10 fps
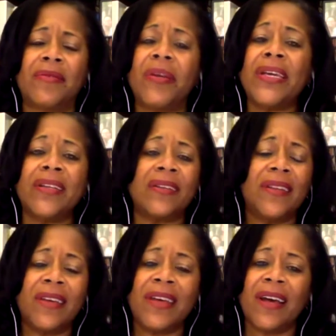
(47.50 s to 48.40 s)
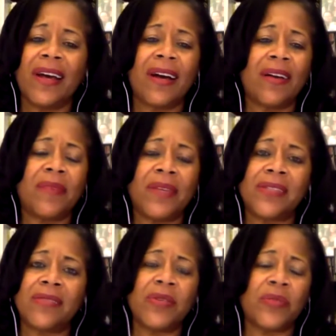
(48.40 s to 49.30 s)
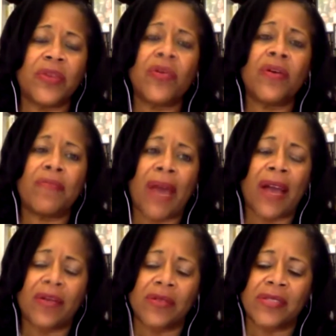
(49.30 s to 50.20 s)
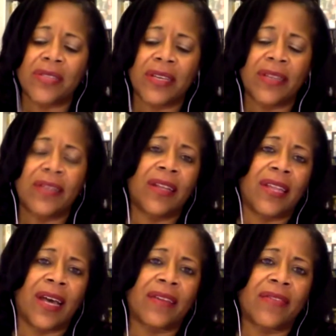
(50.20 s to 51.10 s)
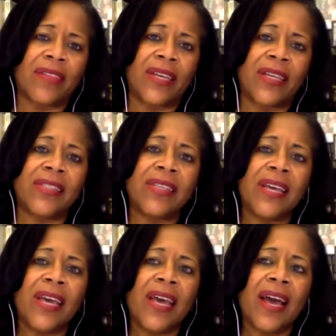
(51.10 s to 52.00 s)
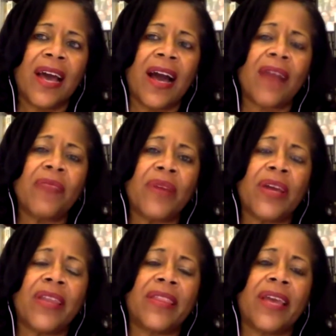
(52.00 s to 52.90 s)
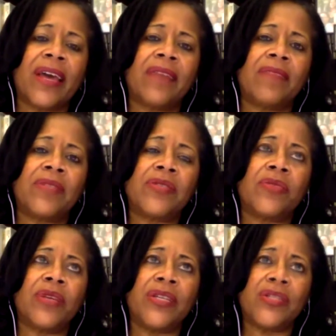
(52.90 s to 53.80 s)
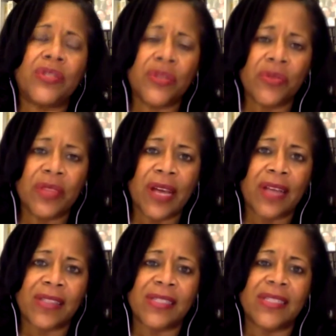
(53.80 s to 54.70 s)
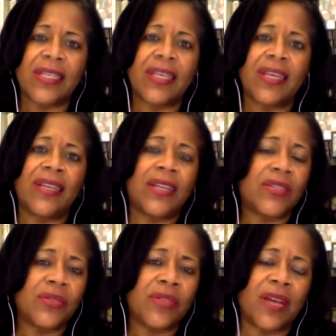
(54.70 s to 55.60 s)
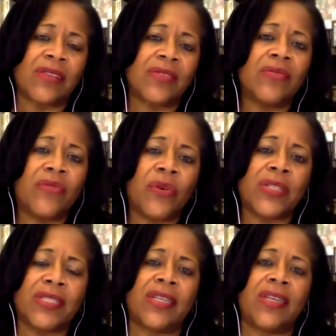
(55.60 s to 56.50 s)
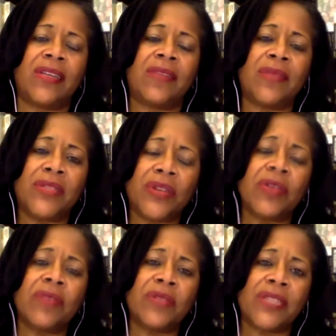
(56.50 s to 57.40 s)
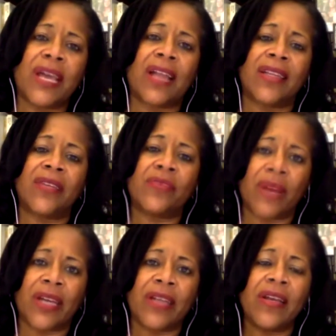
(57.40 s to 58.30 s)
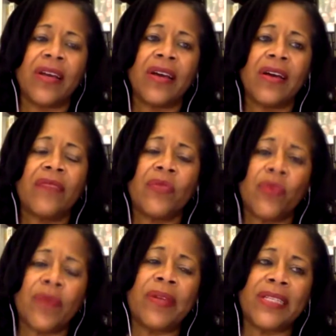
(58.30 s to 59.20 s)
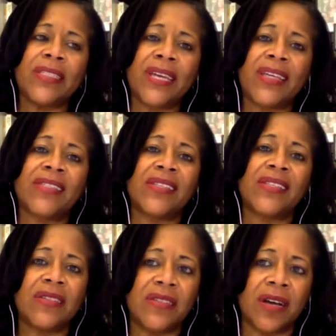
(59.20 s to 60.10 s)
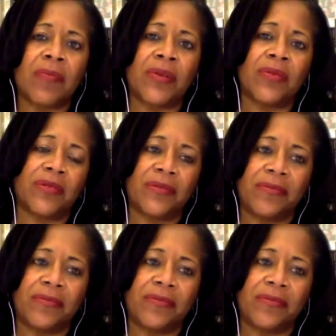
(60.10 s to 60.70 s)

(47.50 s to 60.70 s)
We're going backwards in a lot of things. I read that between 2010 and 2014, the maternal mortality rate for women in Texas doubled.